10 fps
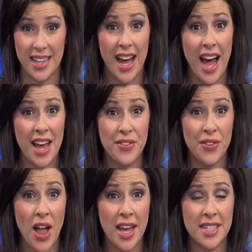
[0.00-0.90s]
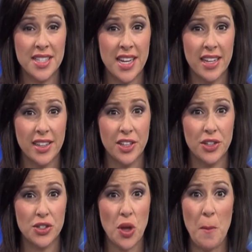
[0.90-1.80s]
High-flying state
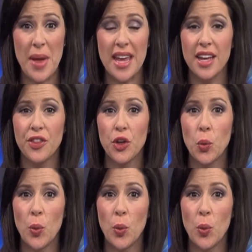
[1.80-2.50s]
leaders may get their